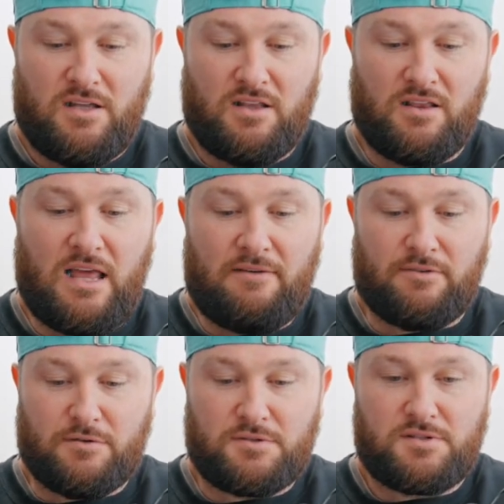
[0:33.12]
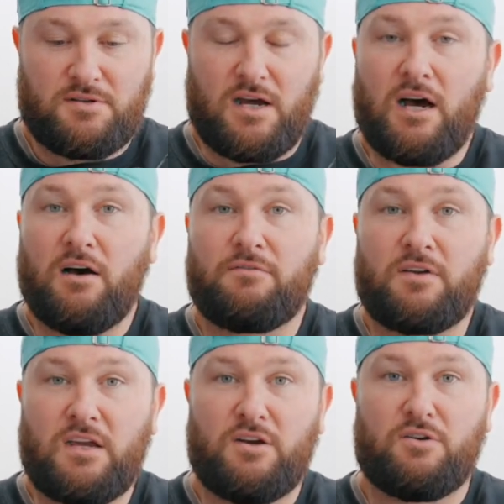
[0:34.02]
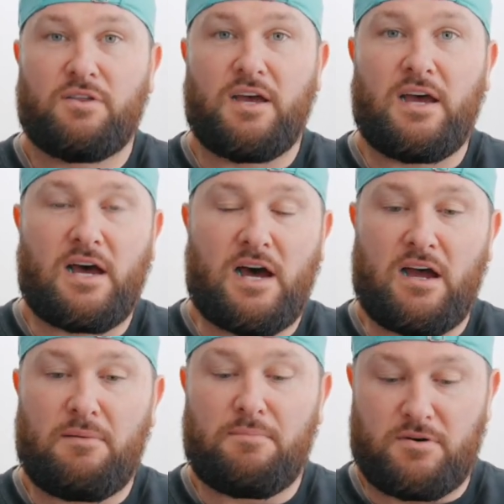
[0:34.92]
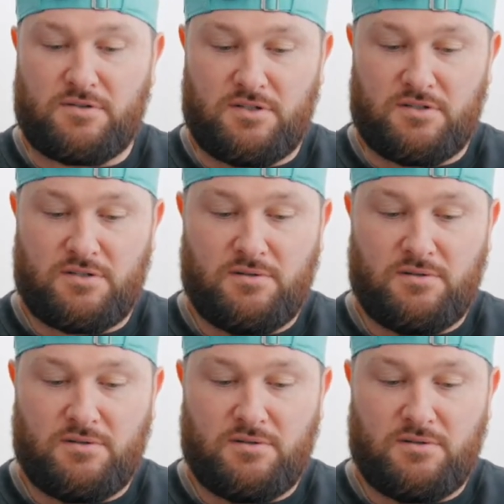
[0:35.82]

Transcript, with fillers: levels of gear that I purchased.